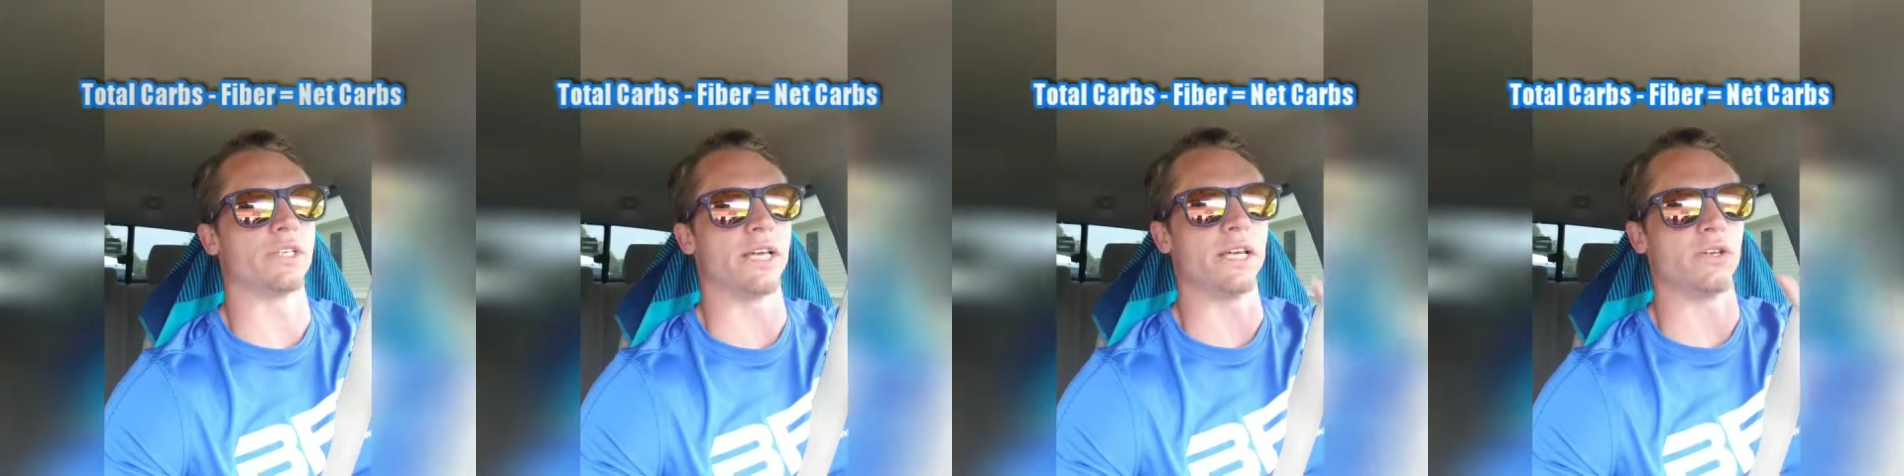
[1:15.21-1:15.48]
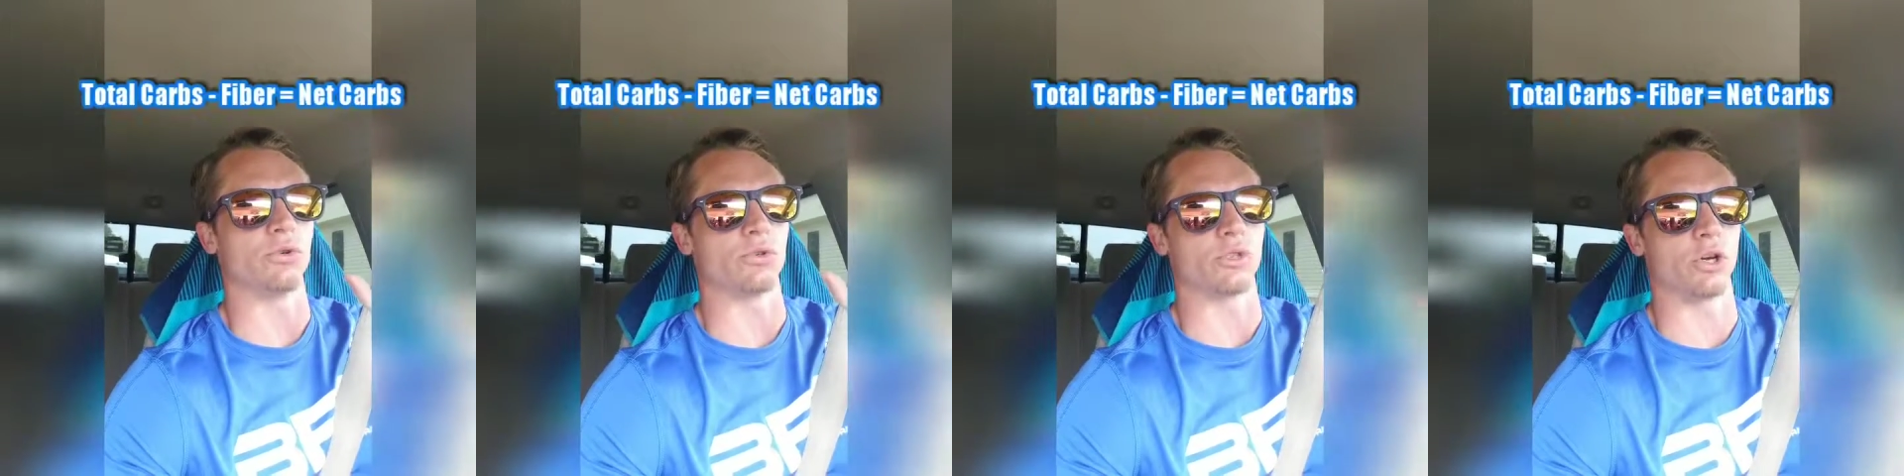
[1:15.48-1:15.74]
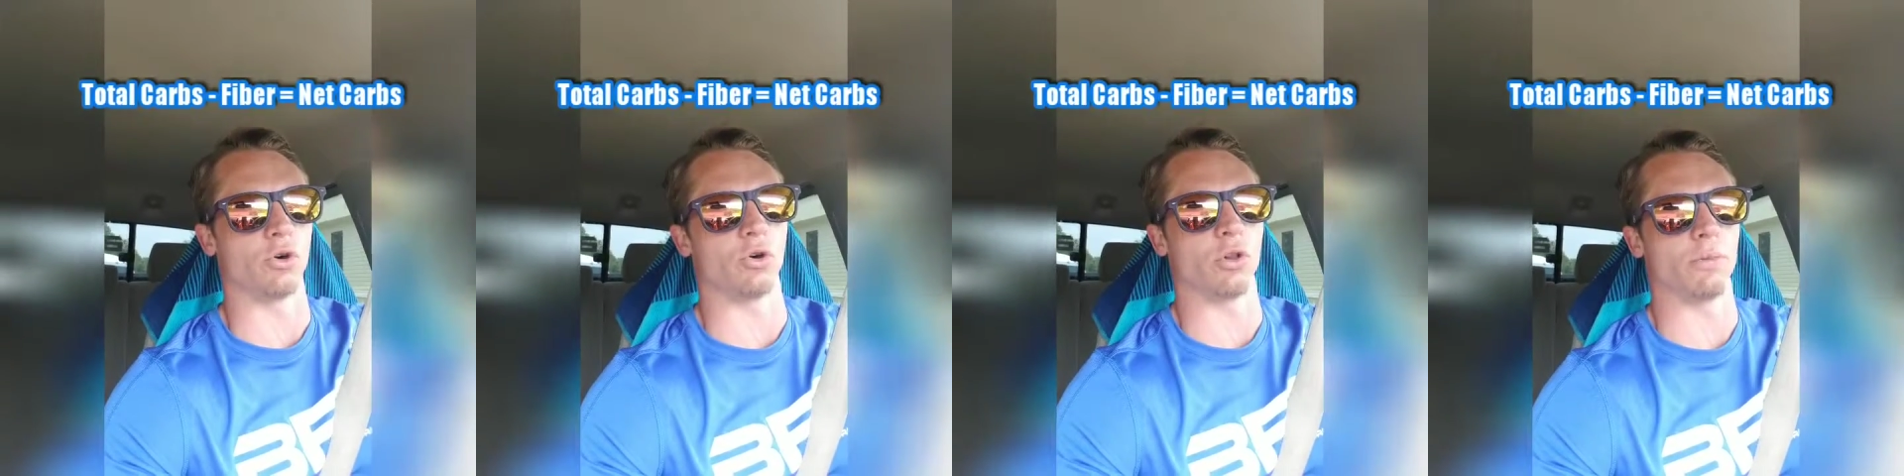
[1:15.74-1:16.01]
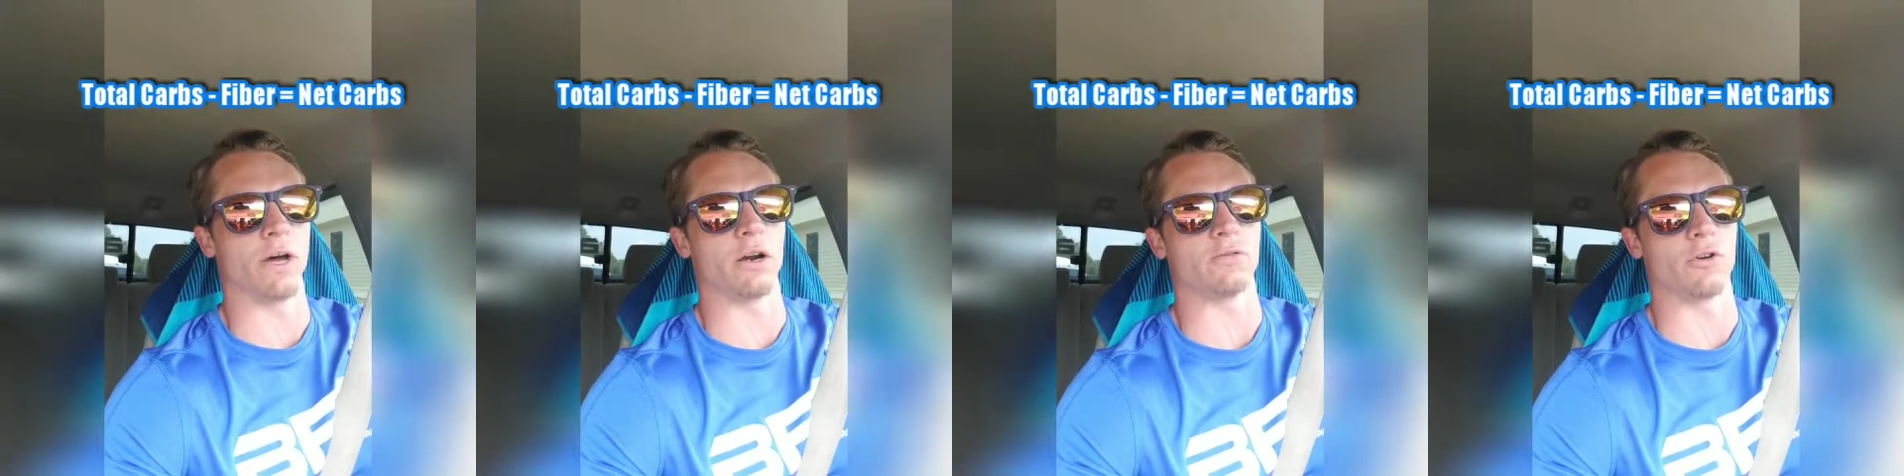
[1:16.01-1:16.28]
take your total
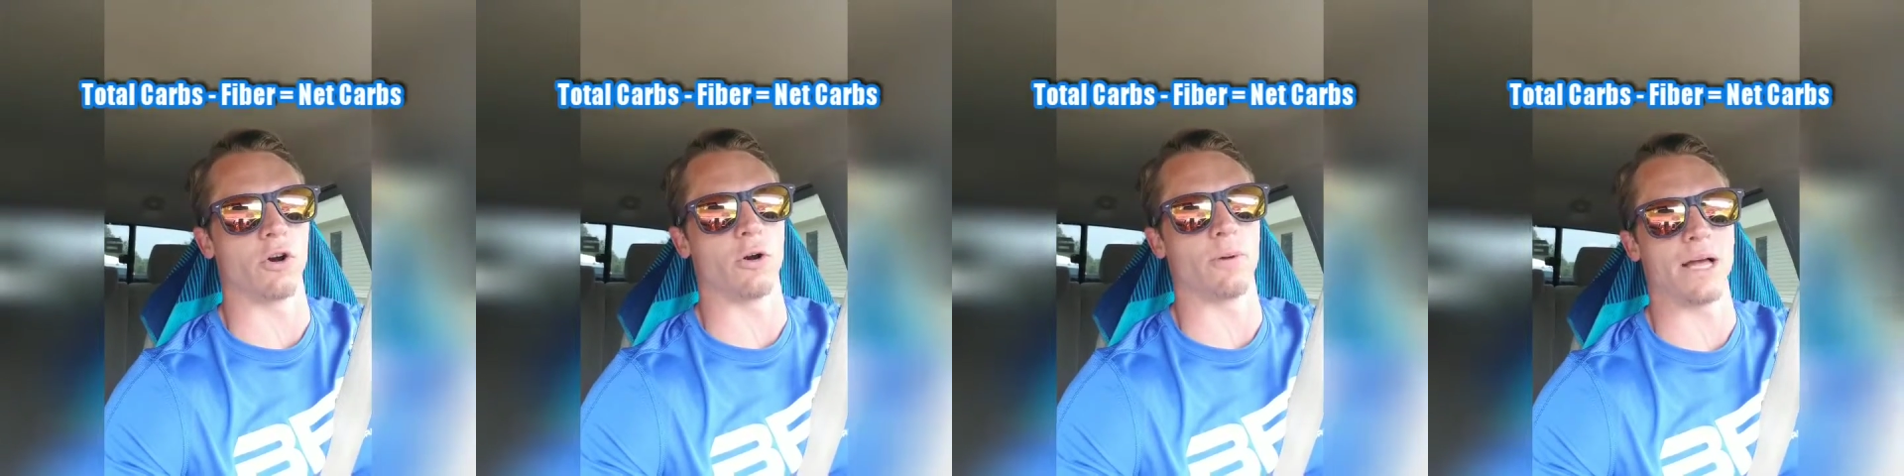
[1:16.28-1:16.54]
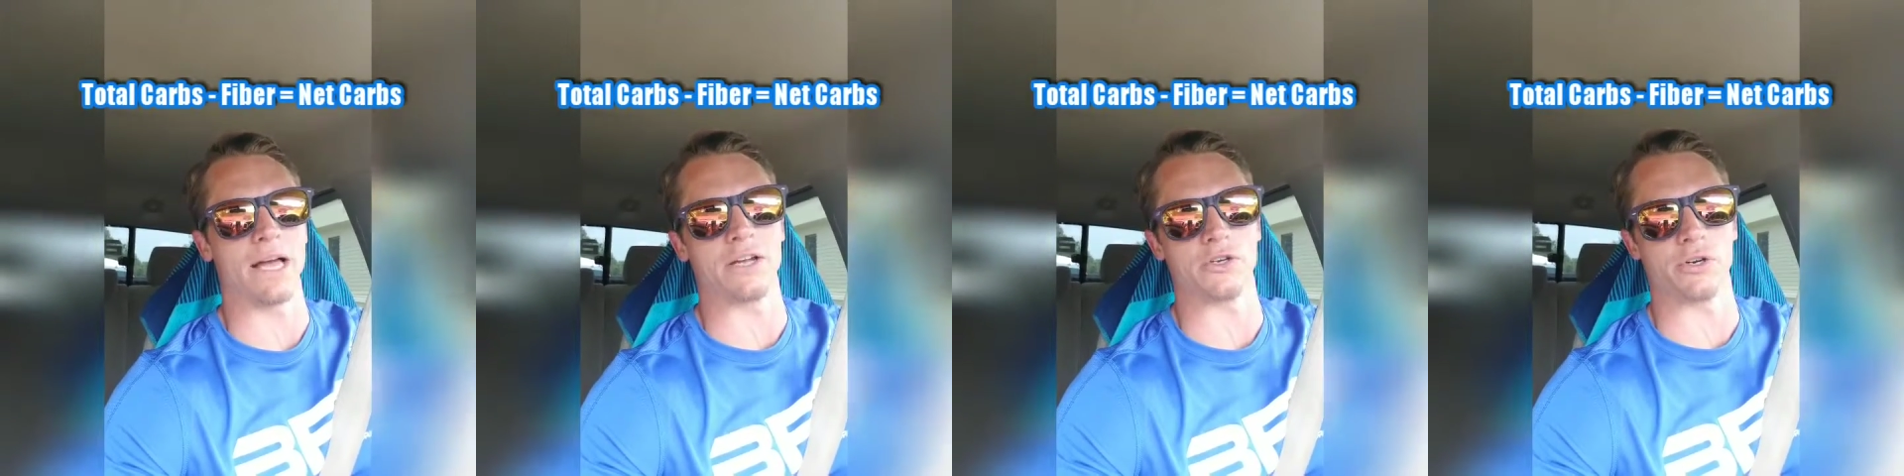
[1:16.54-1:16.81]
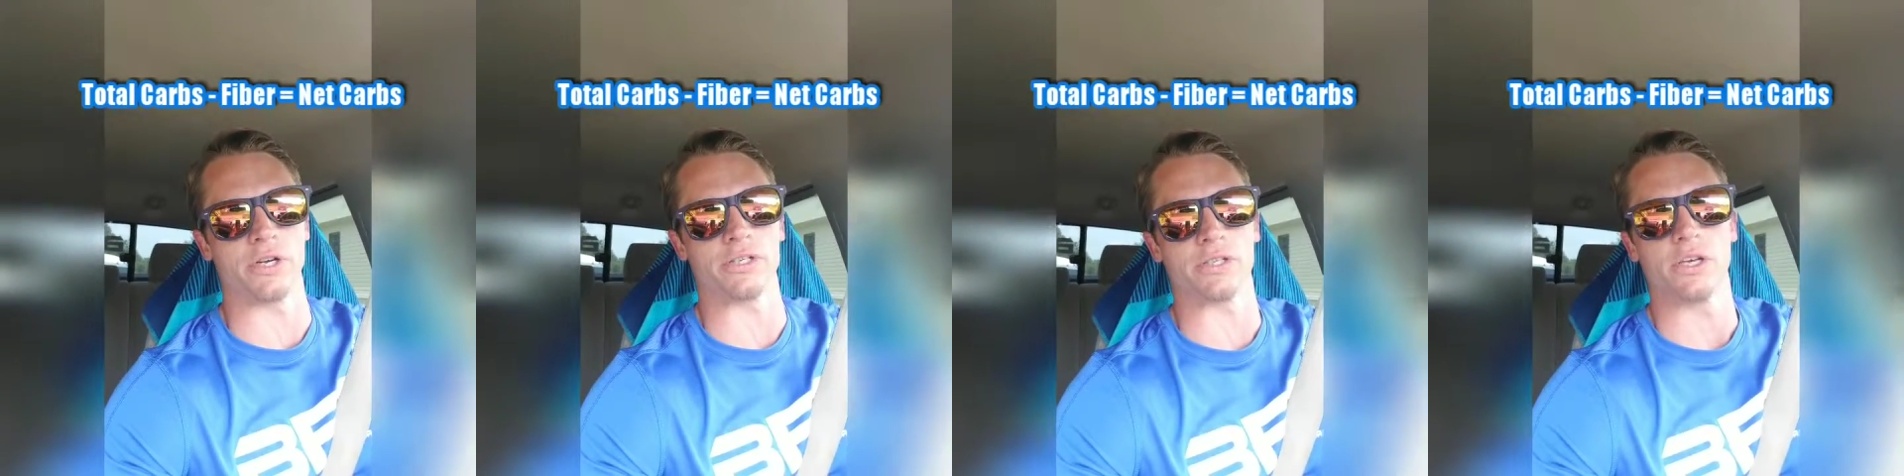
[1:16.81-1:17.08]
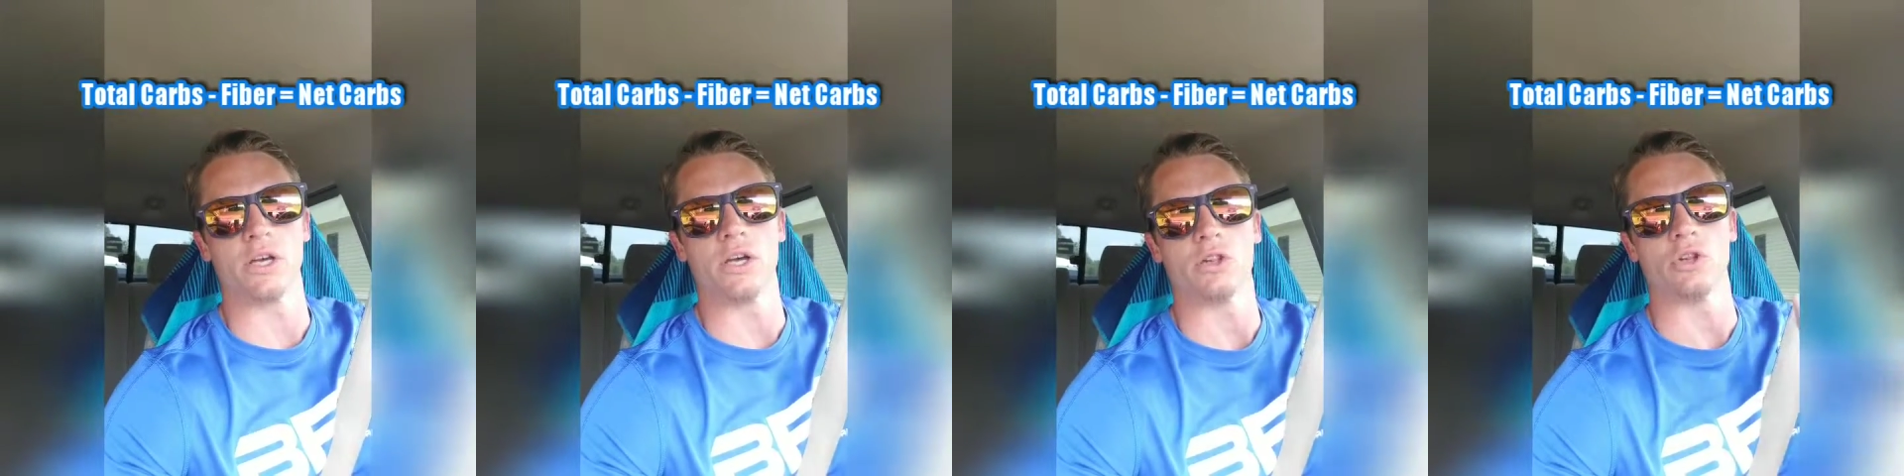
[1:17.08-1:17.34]
amount of carbohydrates,